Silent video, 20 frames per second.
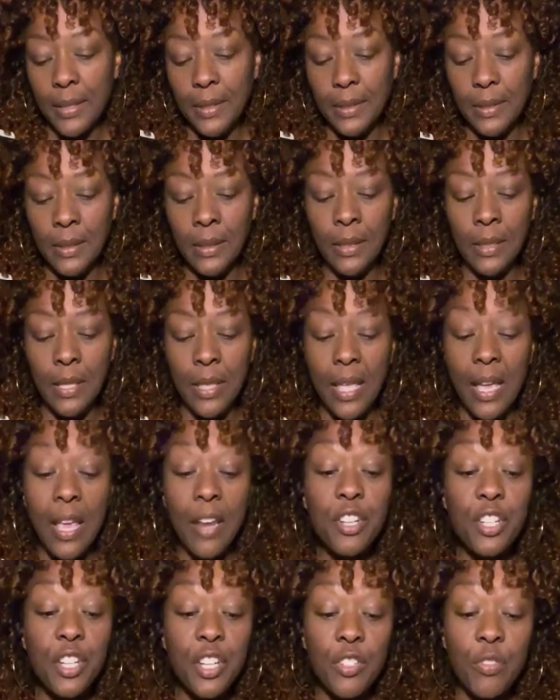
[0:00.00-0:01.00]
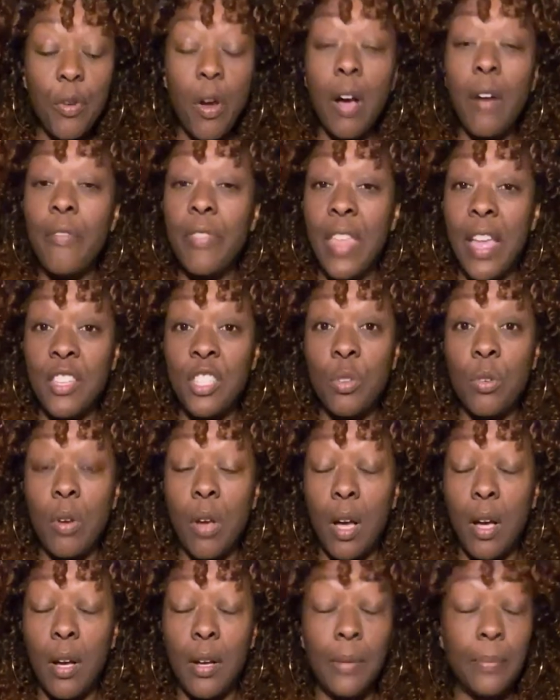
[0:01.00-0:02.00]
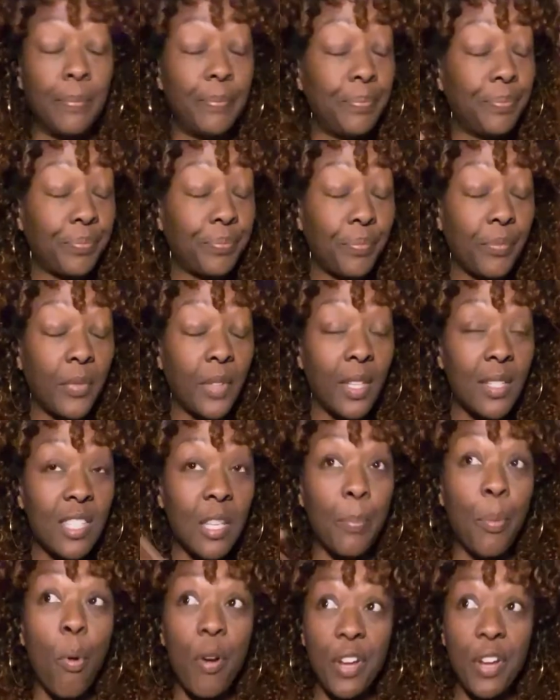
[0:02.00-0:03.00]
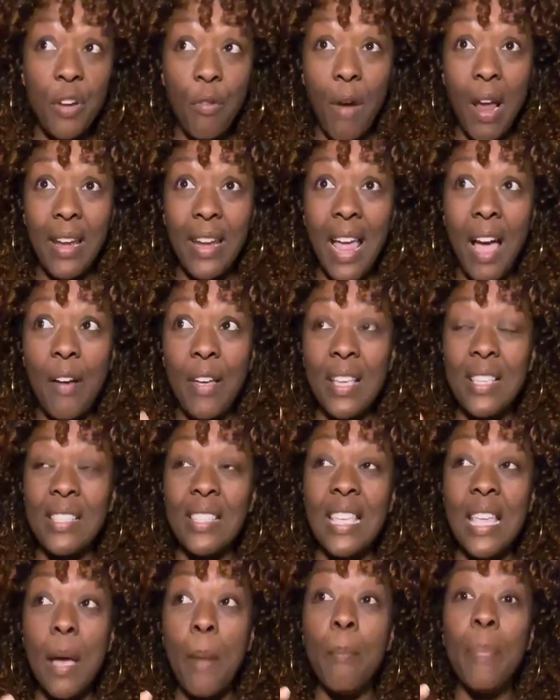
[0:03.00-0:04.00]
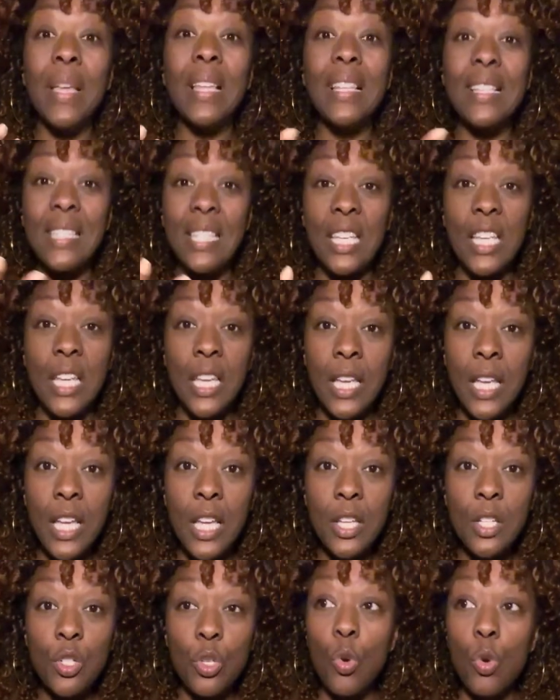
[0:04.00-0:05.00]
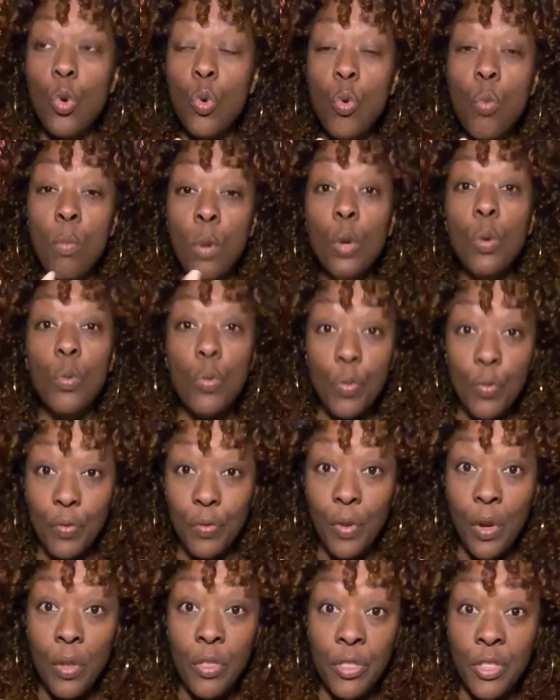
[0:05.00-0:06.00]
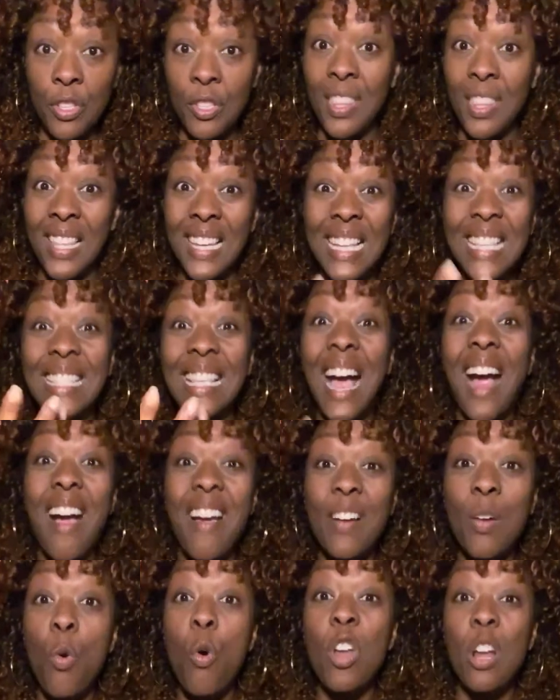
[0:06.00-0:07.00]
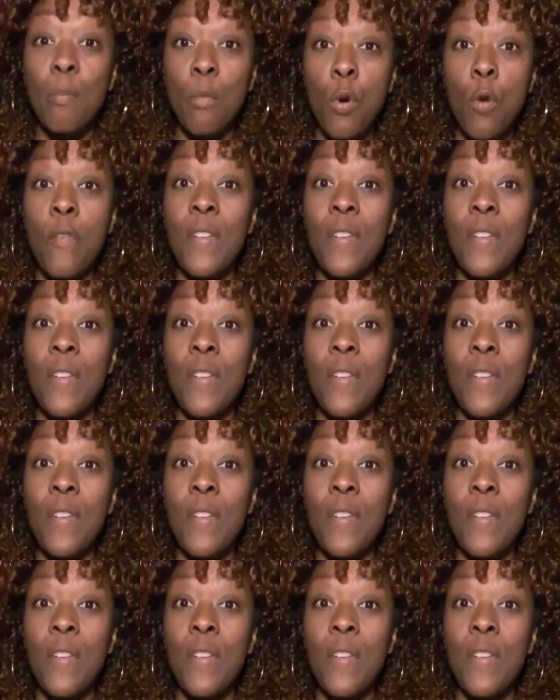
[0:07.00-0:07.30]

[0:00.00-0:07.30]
The energy of that's supporting you right now is the ability to move, the desire to want to move.